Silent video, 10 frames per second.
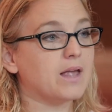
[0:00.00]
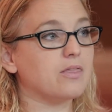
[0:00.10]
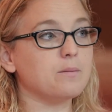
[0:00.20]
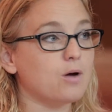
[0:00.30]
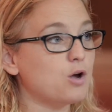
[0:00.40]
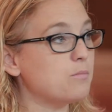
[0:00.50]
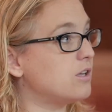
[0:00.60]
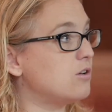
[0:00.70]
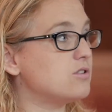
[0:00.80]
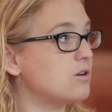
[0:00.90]
And the
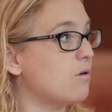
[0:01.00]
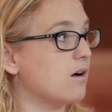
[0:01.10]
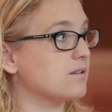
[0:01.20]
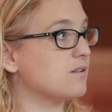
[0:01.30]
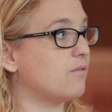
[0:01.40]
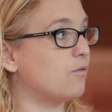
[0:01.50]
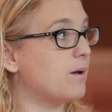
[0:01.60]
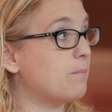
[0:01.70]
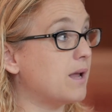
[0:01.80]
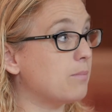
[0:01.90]
moment you do ask
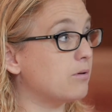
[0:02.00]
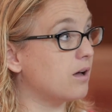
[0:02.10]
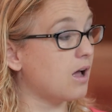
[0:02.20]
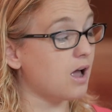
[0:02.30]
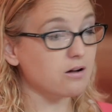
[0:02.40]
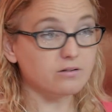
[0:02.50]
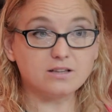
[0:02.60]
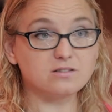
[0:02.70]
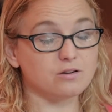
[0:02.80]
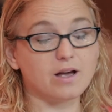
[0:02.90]
for it, people are
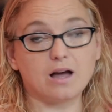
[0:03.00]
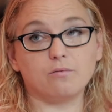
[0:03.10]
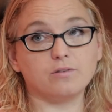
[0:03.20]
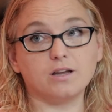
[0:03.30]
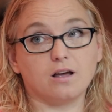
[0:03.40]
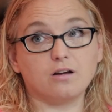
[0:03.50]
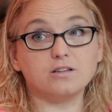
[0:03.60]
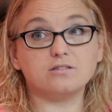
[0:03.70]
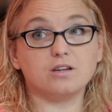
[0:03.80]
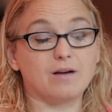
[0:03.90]
only too
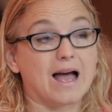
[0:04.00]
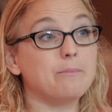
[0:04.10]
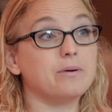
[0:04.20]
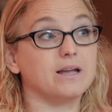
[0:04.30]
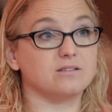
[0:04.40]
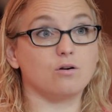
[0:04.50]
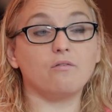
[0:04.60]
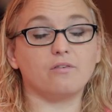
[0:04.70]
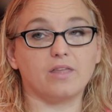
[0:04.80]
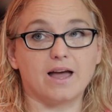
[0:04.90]
happy to
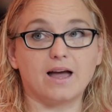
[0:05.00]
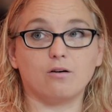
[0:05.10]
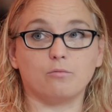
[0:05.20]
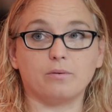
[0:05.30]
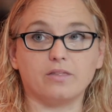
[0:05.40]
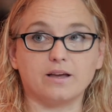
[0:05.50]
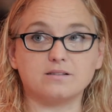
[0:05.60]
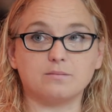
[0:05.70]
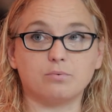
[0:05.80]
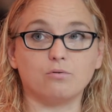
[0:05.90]
offer that help and
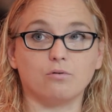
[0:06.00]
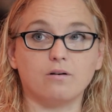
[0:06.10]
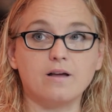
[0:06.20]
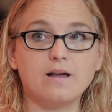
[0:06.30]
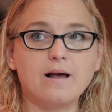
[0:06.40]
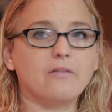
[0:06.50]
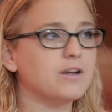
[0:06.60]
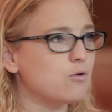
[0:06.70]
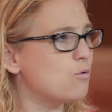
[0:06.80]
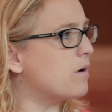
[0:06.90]
that support. And
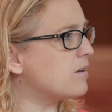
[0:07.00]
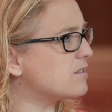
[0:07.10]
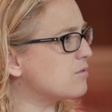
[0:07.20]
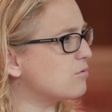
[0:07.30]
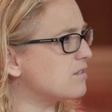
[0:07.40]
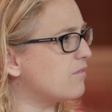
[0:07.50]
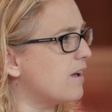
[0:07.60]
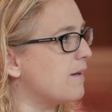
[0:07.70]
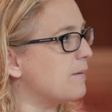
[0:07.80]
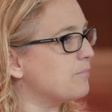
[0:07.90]
they almost sort of,
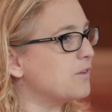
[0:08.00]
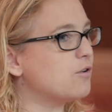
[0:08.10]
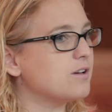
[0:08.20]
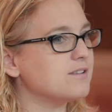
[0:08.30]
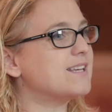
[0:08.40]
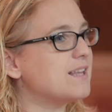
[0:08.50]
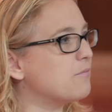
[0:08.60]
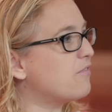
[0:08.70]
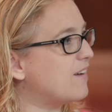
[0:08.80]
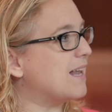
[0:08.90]
you can see
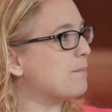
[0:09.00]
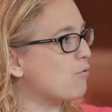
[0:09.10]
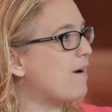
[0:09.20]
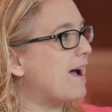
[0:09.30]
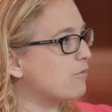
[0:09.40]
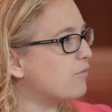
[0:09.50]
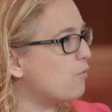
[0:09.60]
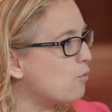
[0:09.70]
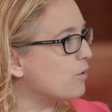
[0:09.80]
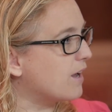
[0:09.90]
them feeling proud
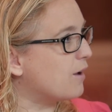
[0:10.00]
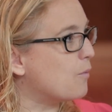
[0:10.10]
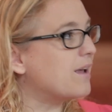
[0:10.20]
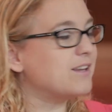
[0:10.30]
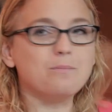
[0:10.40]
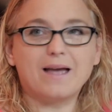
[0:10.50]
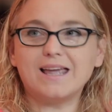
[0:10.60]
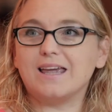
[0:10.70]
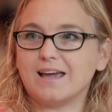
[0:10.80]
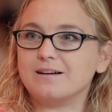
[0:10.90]
for you when you
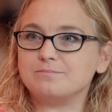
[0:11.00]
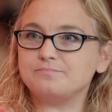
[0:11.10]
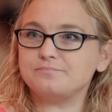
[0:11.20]
make it.